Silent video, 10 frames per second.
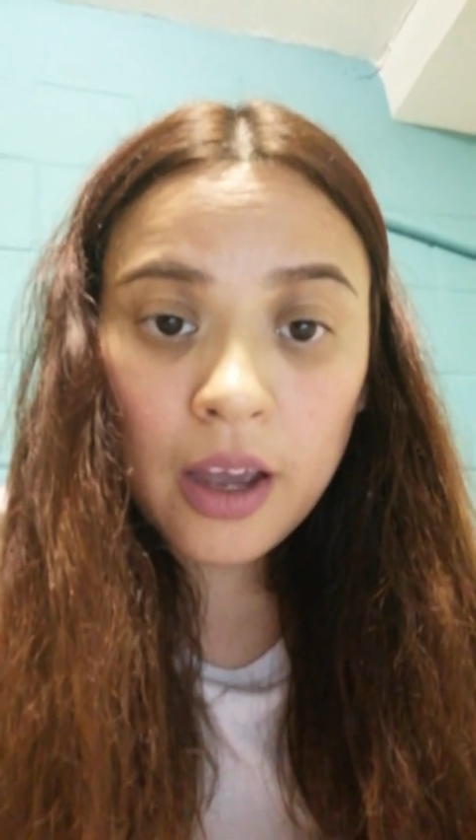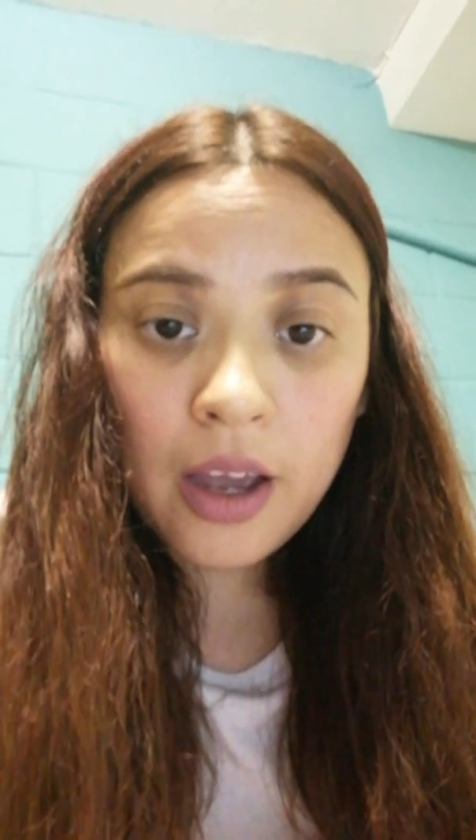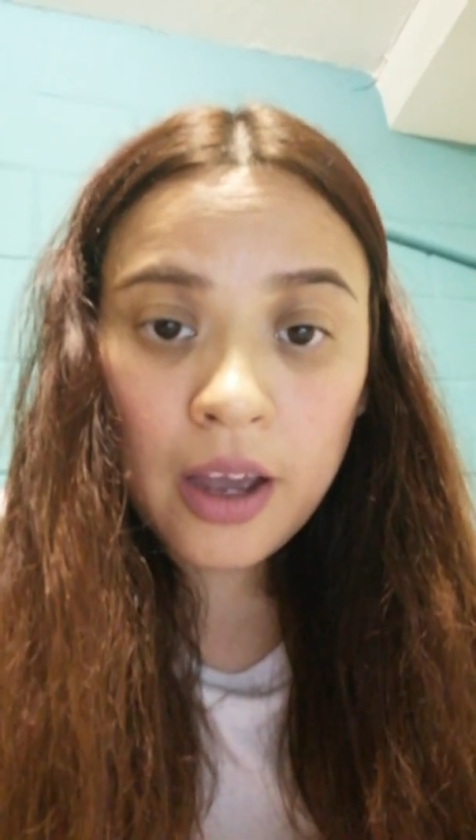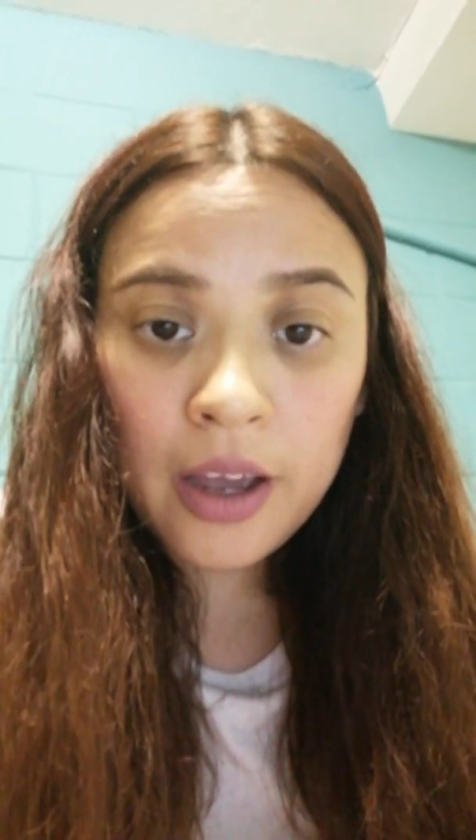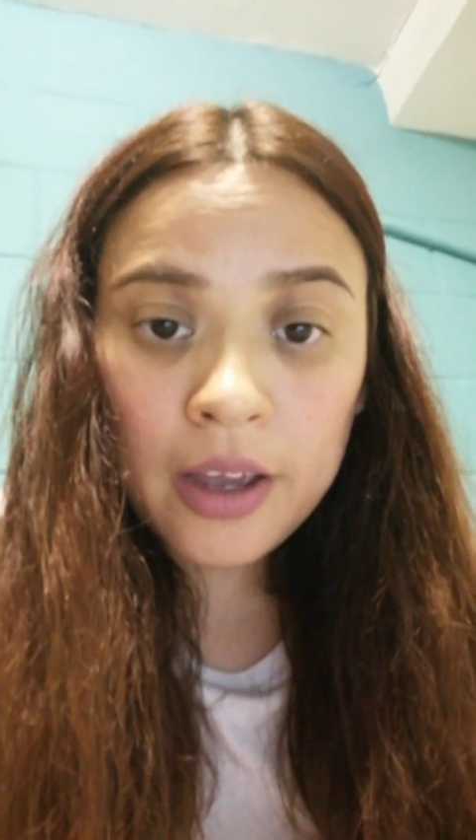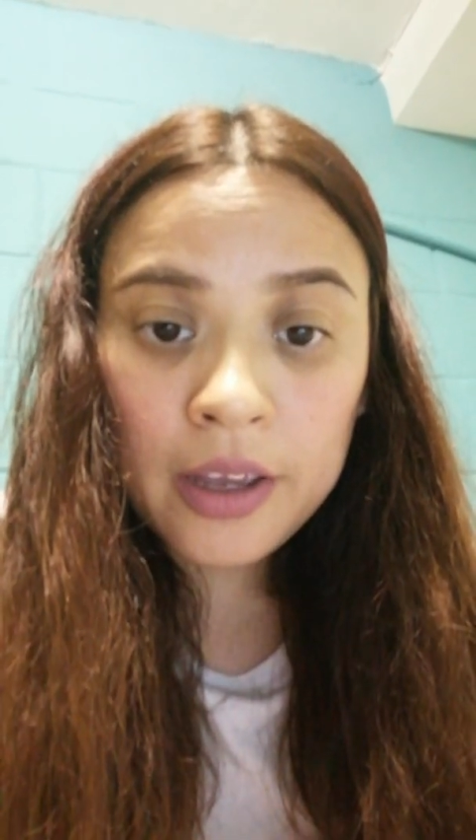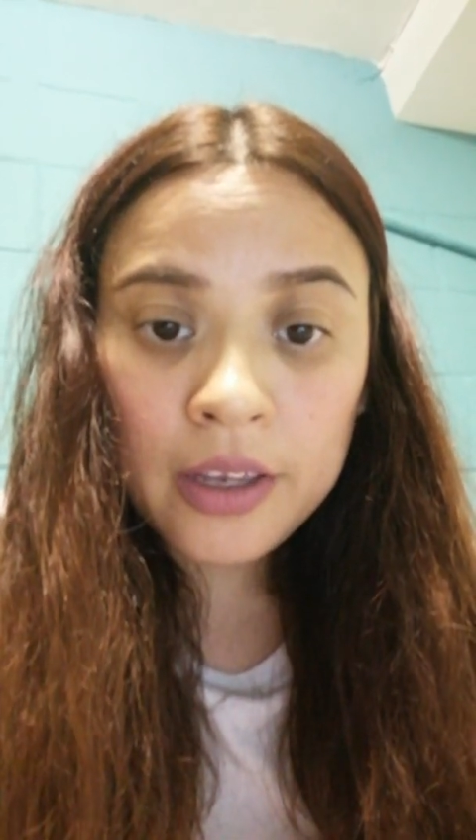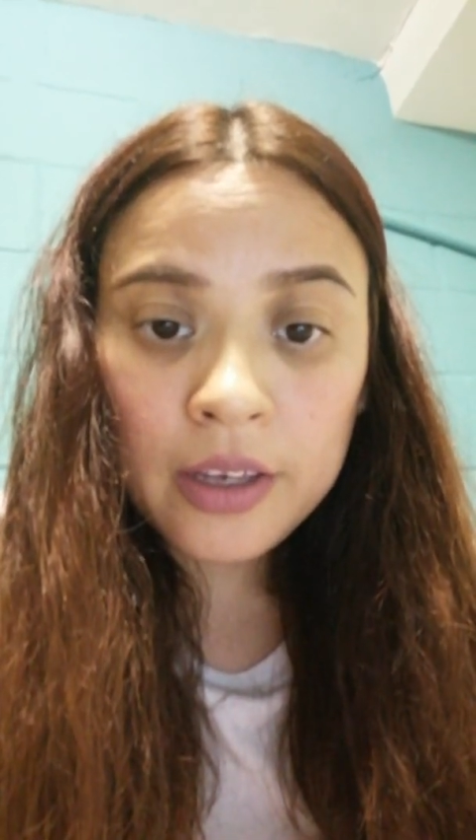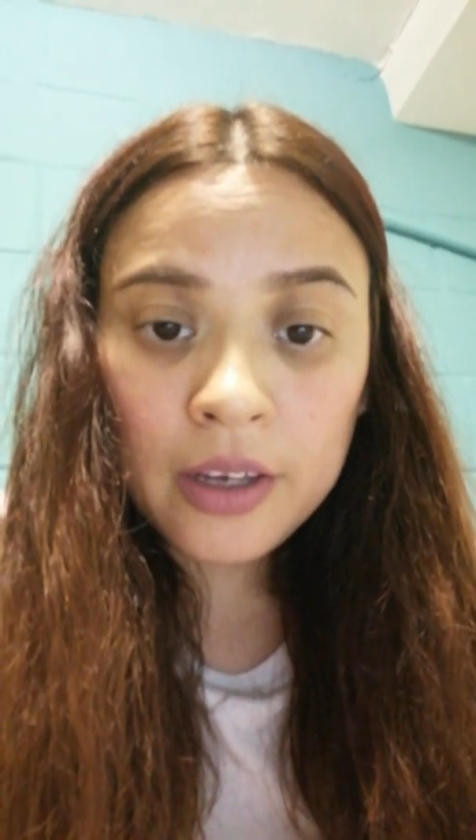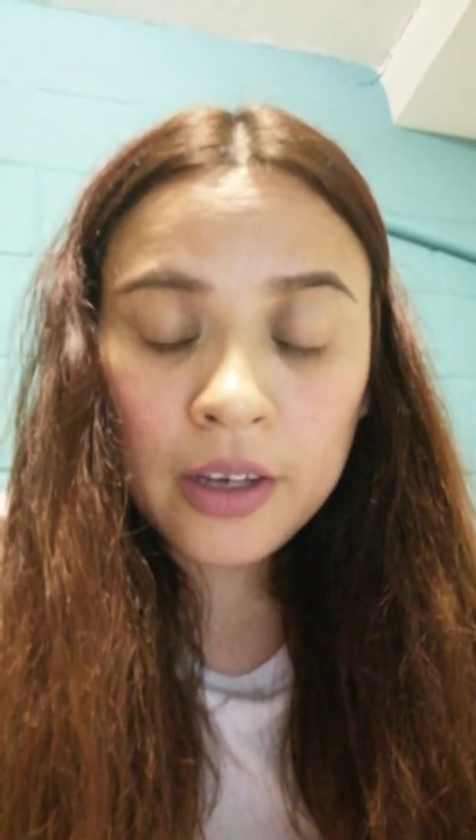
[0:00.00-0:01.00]

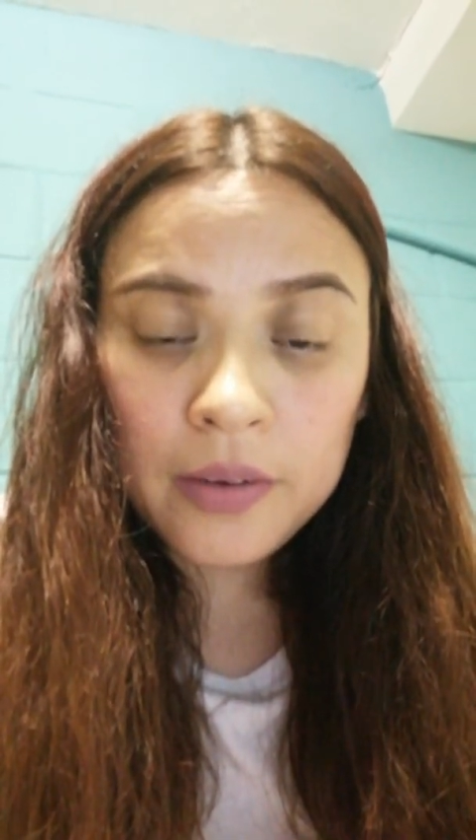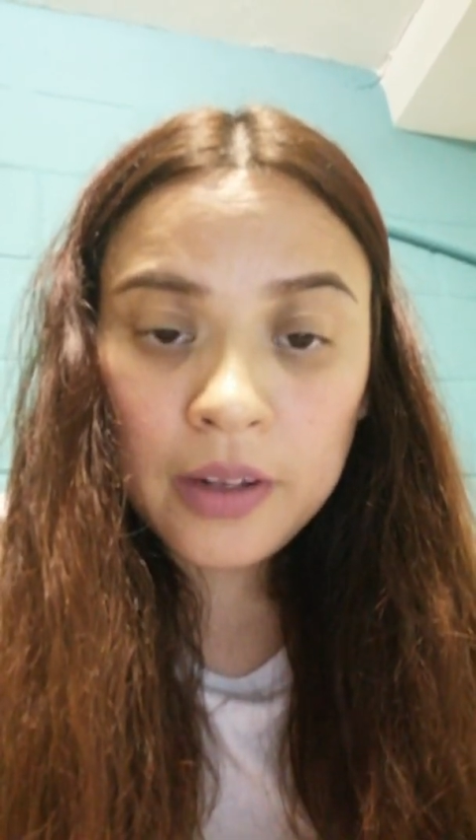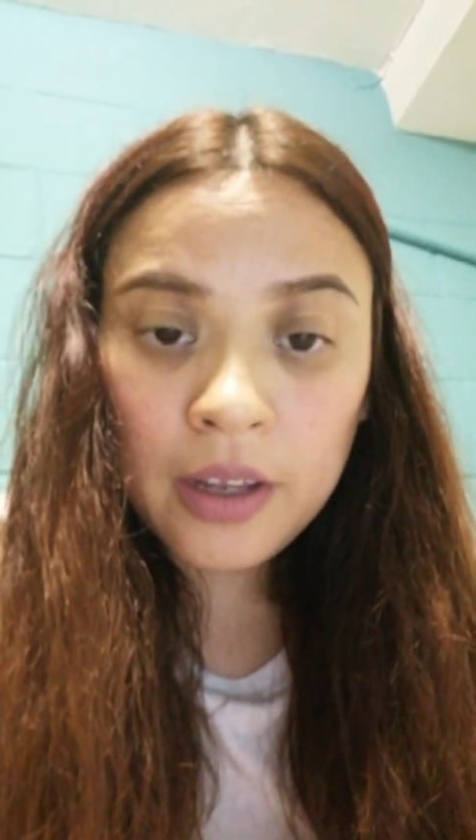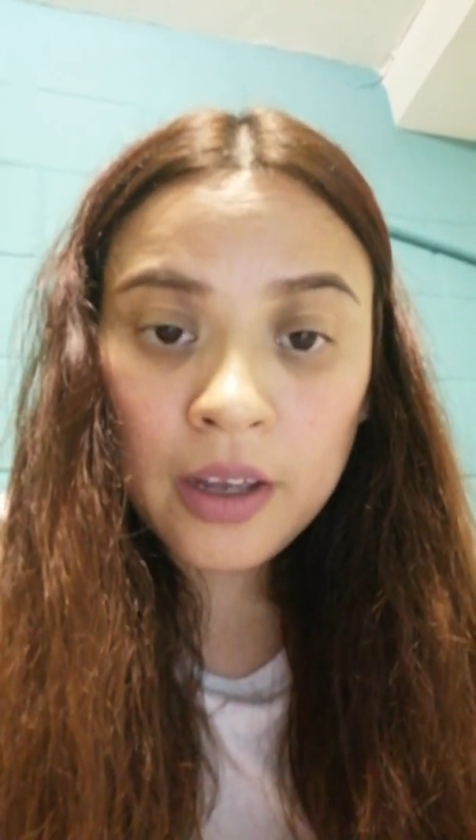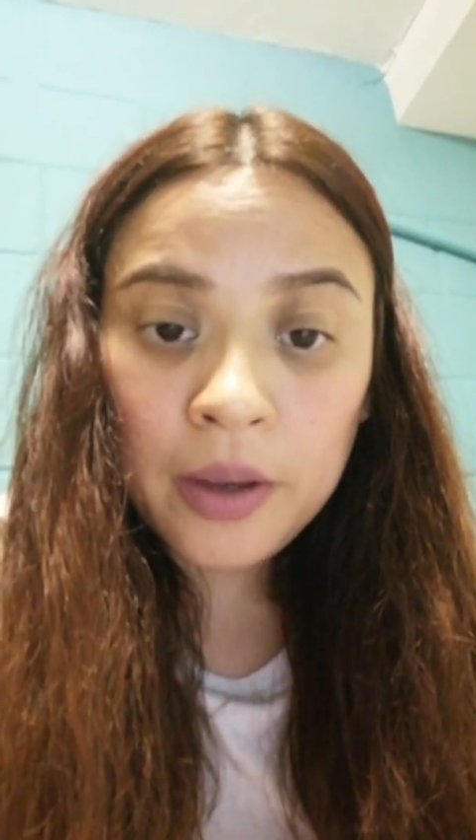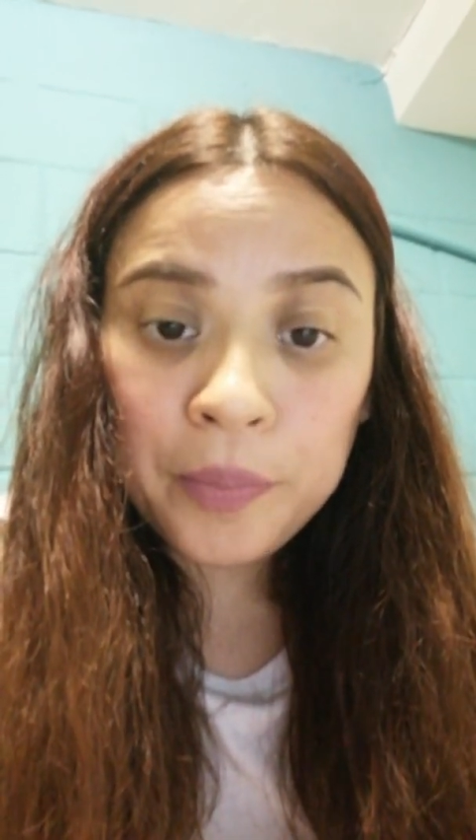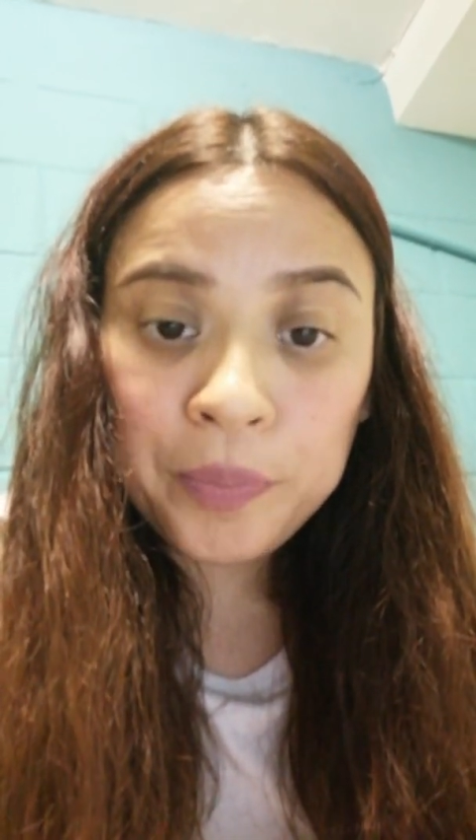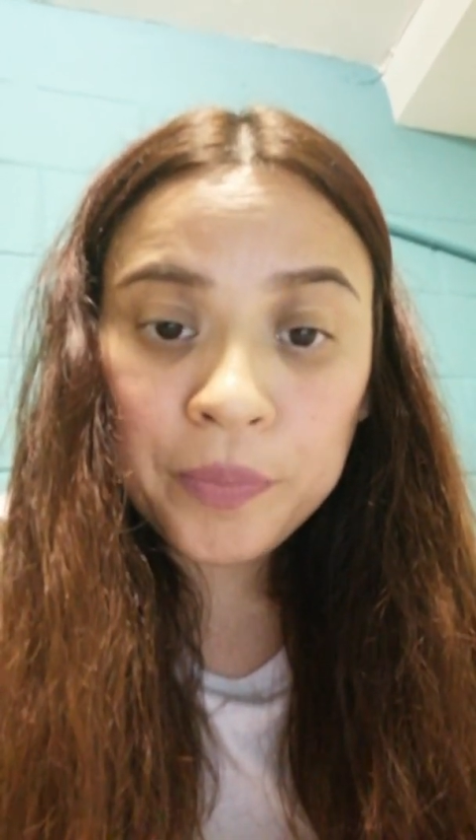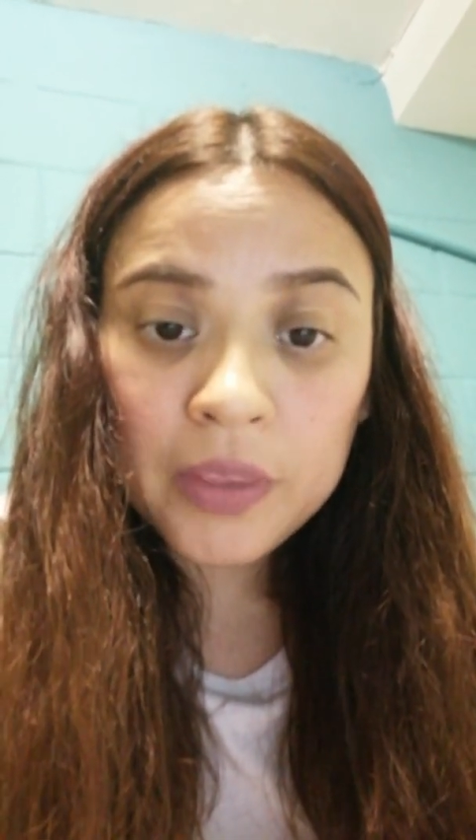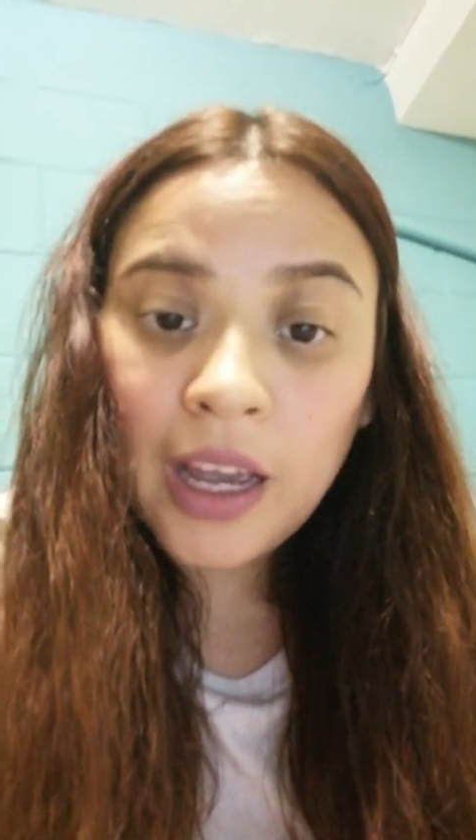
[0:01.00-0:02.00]
I
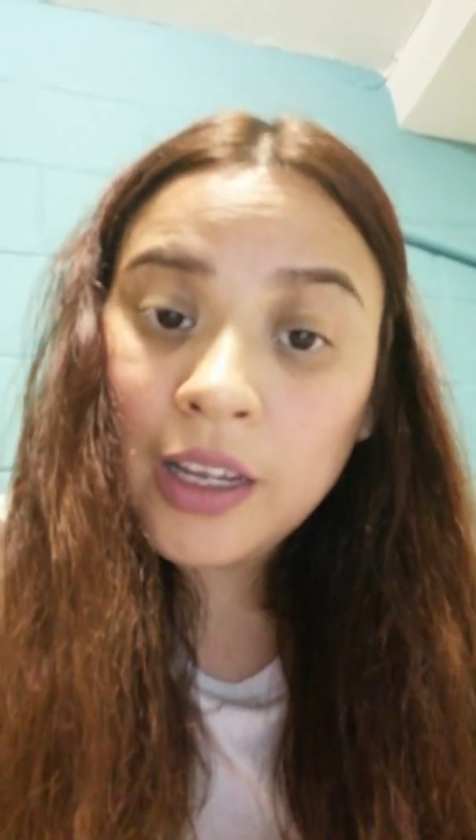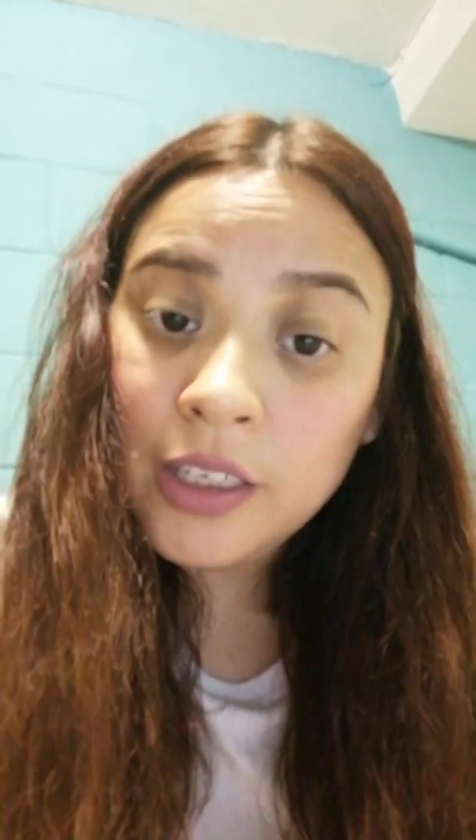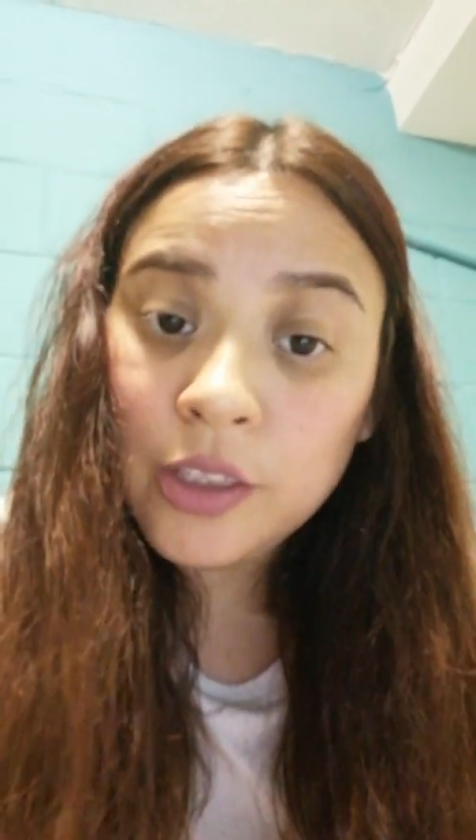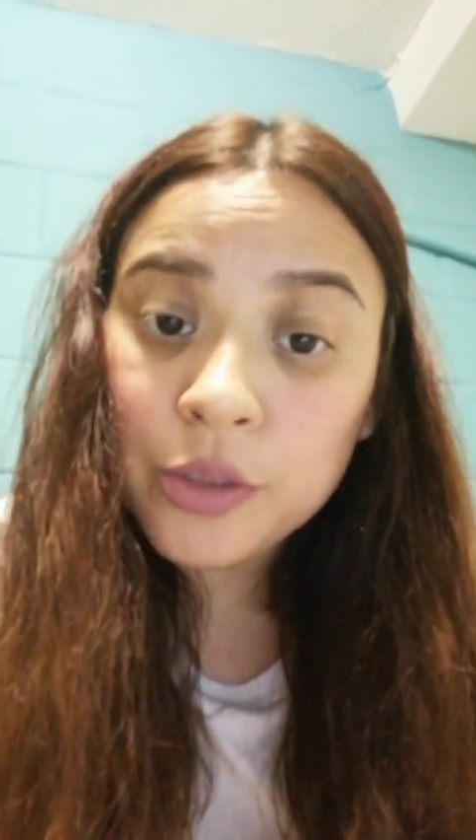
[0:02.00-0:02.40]
need